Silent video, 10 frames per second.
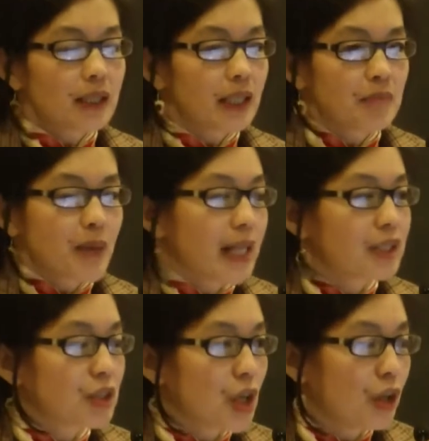they
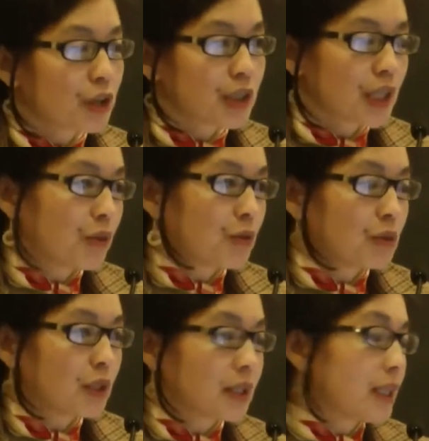amassed dollars that were
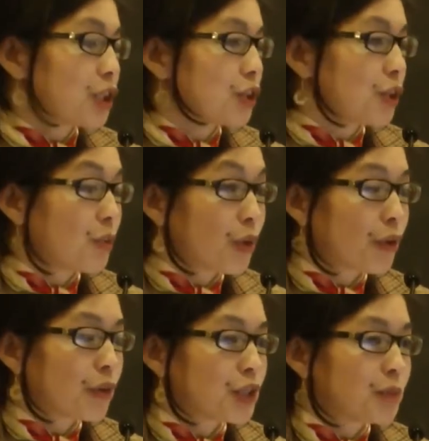essentially
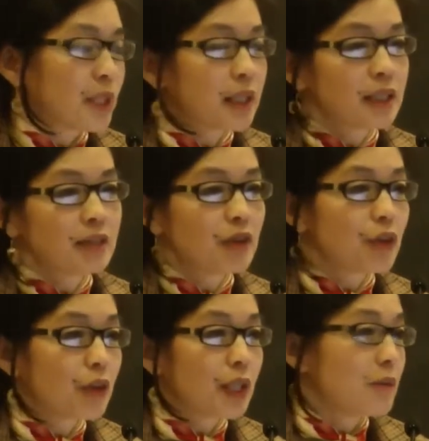worthless, because even
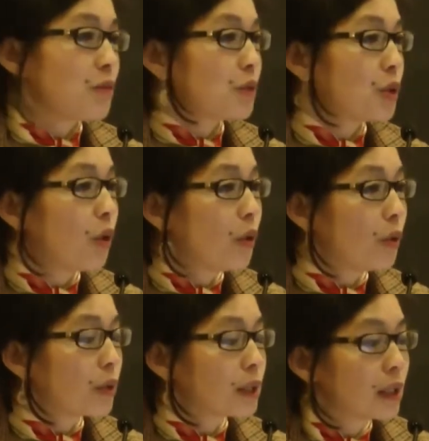though they would
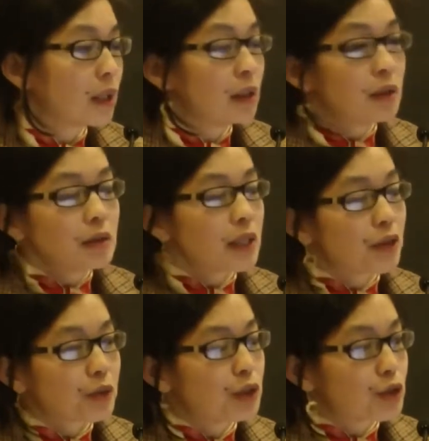hold,
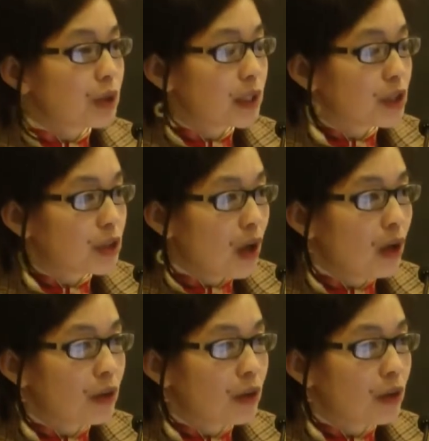say, $3 trillion,